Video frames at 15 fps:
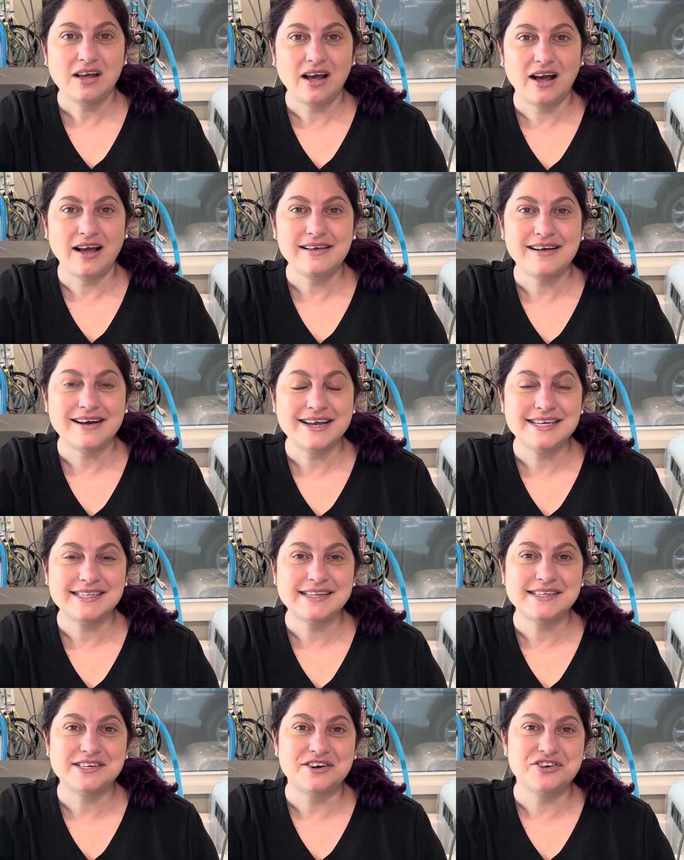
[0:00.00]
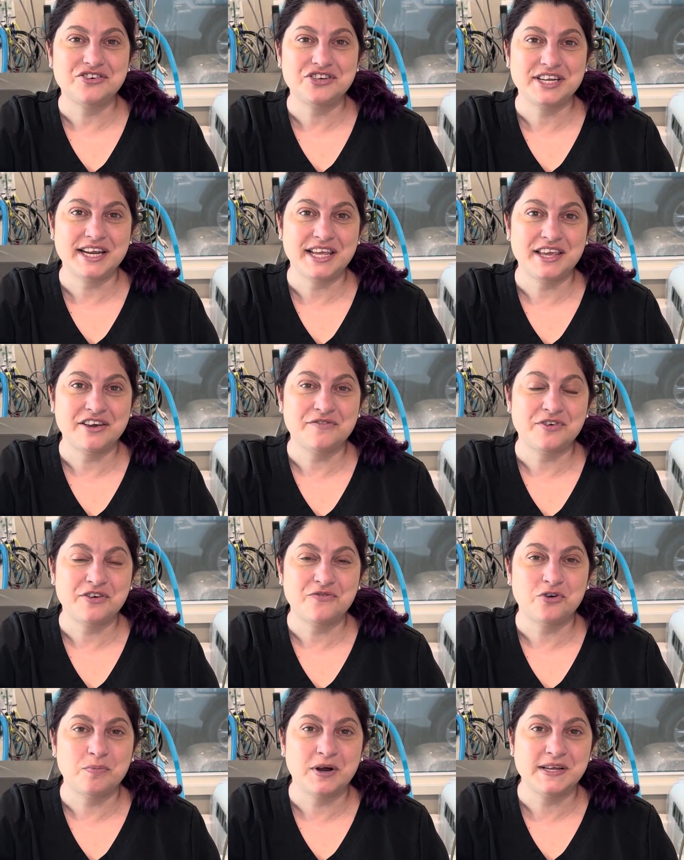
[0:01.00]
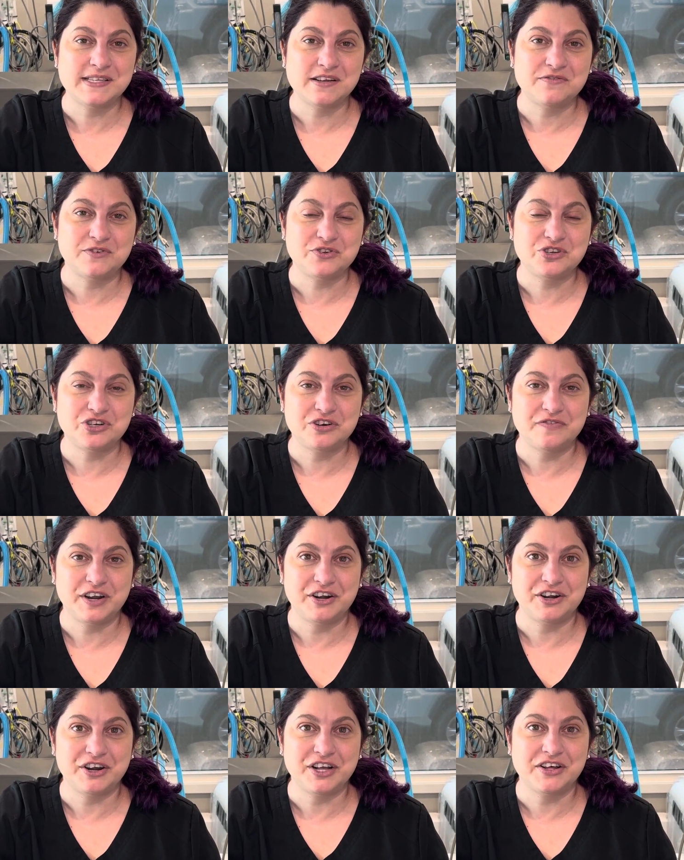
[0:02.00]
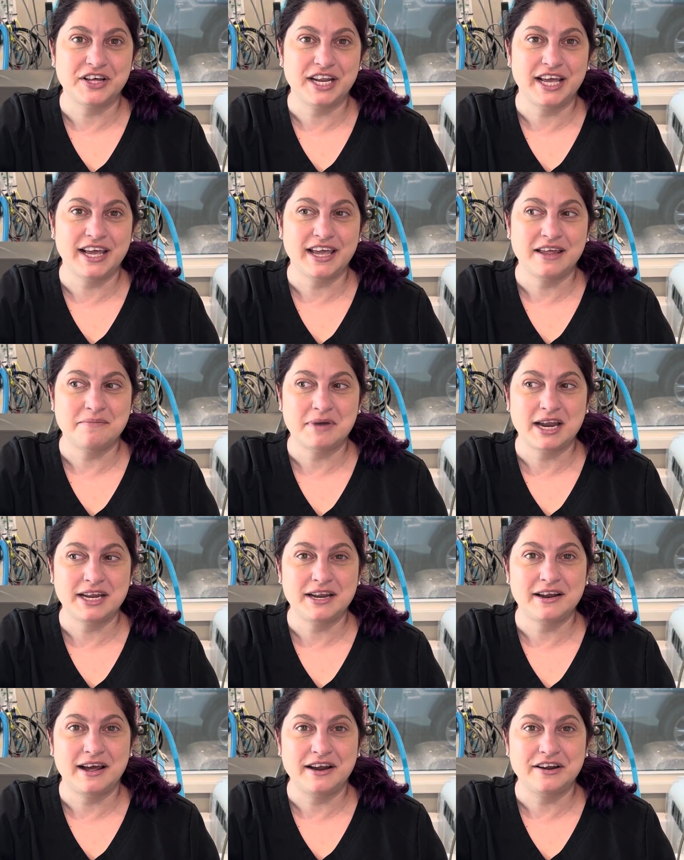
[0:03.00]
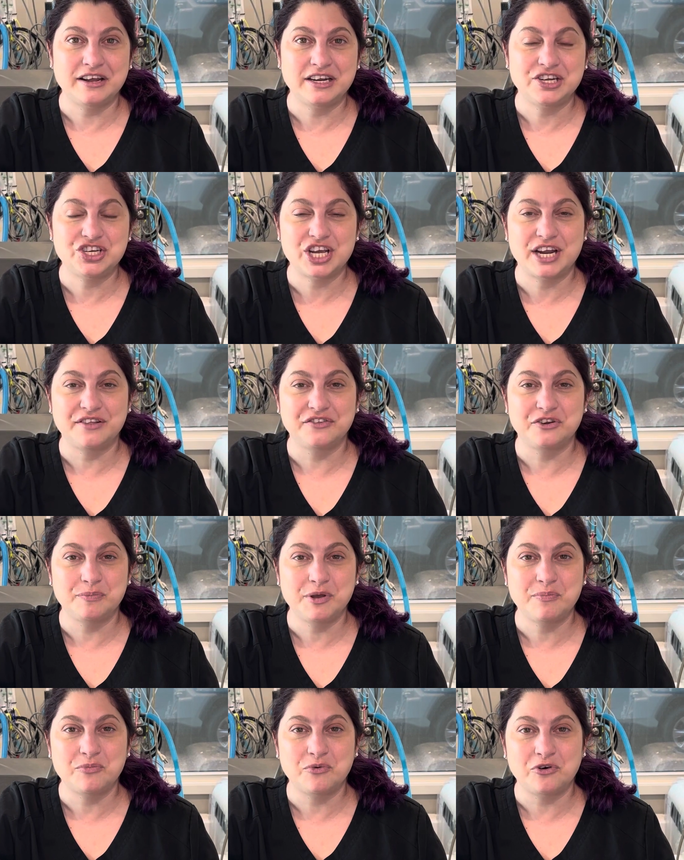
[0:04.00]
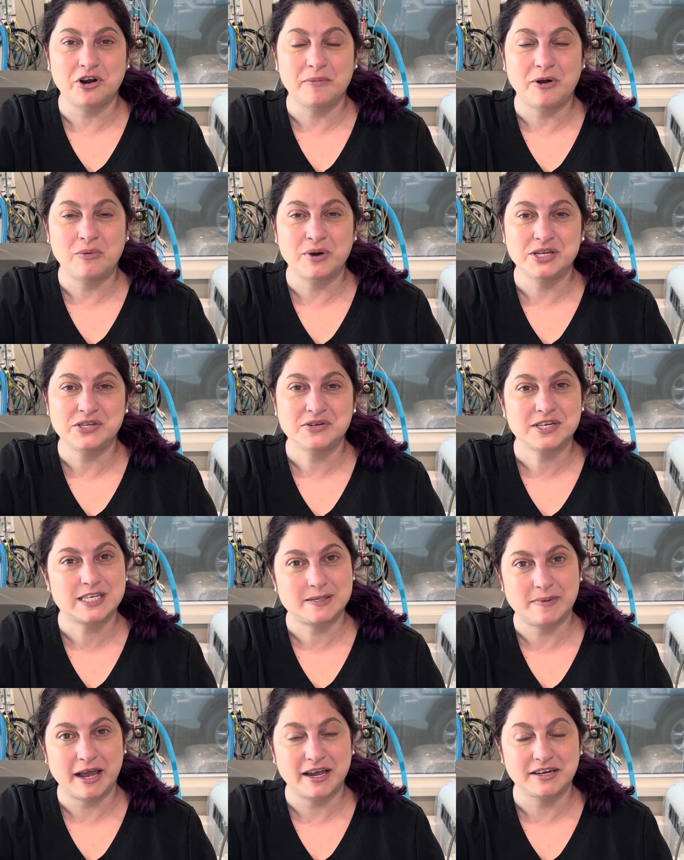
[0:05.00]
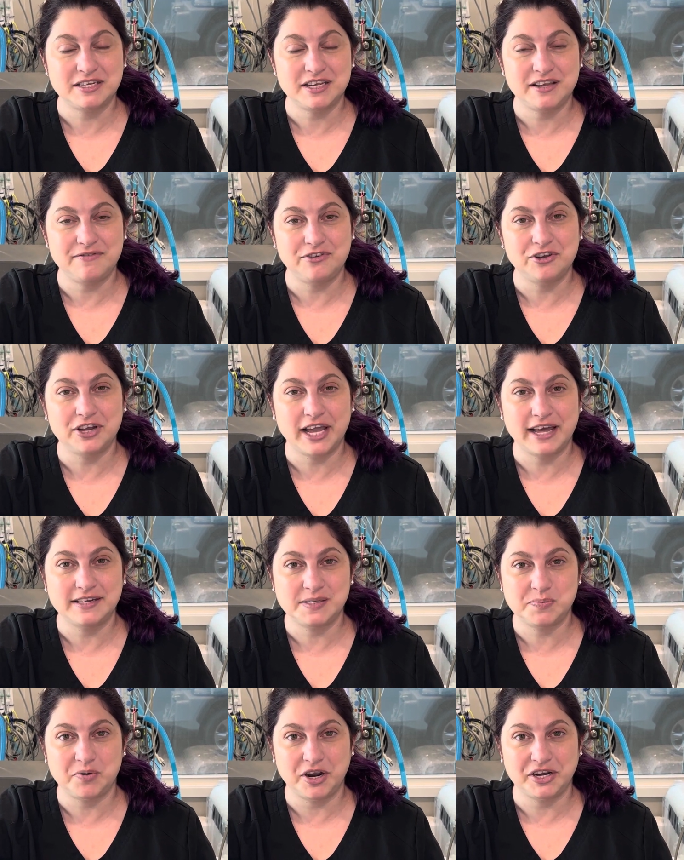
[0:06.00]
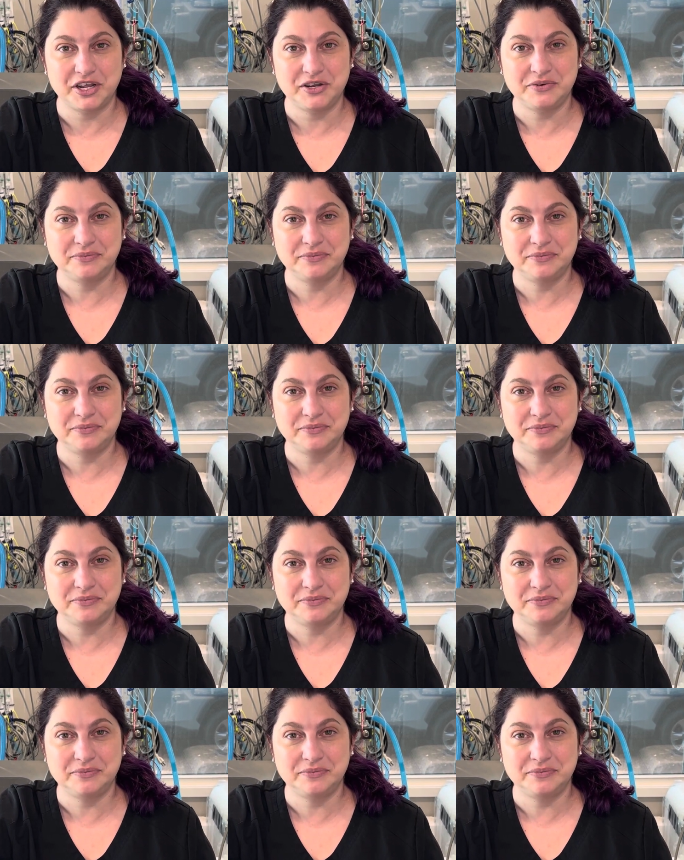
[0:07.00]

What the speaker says: Hi guys, it's Dr. Denny over at For Positive Fulshire Veterinary Clinic, and Maddie and I are going to chat a little bit more about what to expect if your cat is pregnant.